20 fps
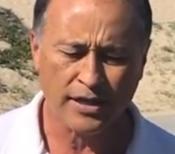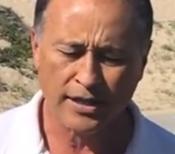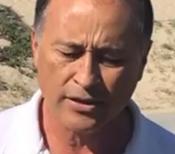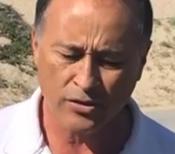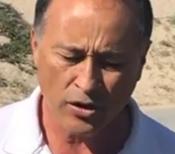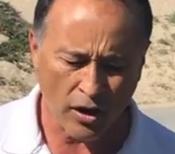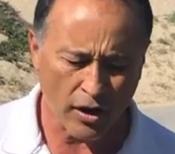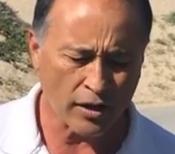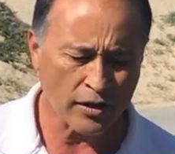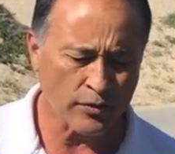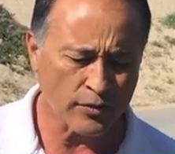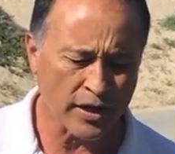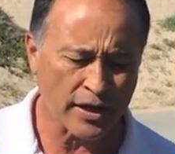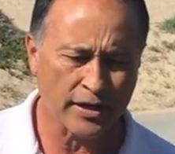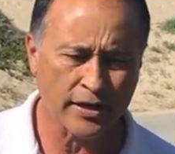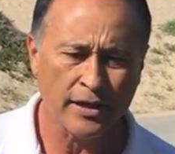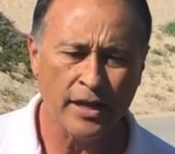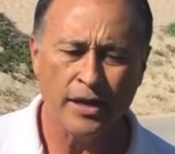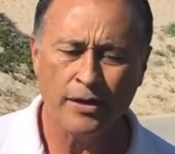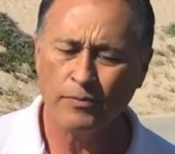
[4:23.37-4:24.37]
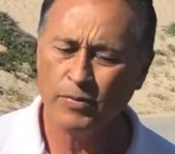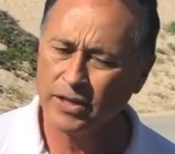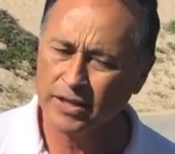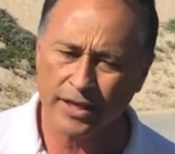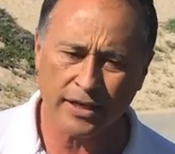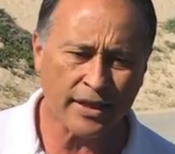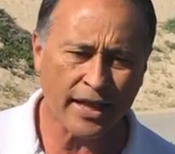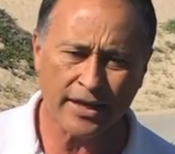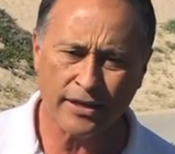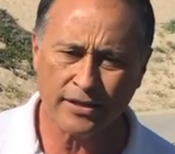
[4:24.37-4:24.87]
They tolerate it, but
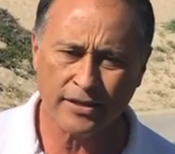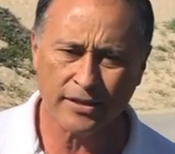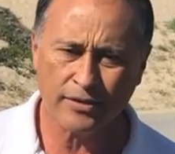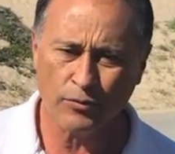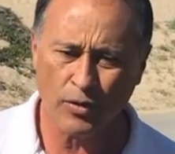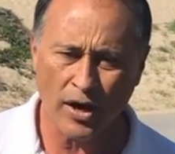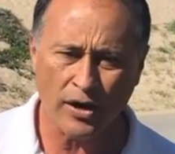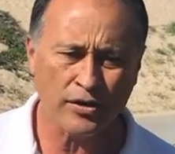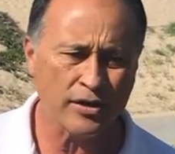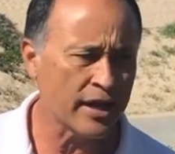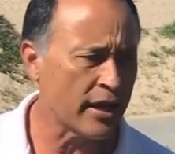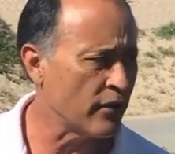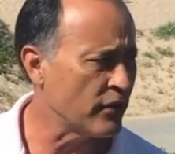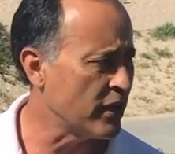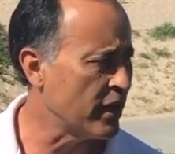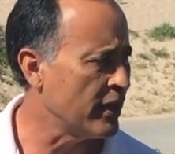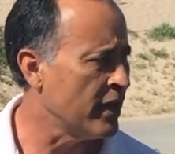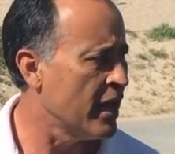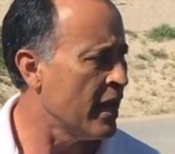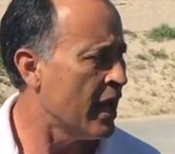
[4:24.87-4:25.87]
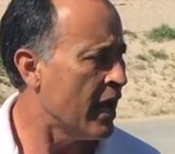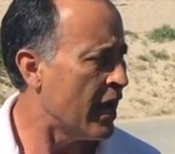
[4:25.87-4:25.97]
they like water down there.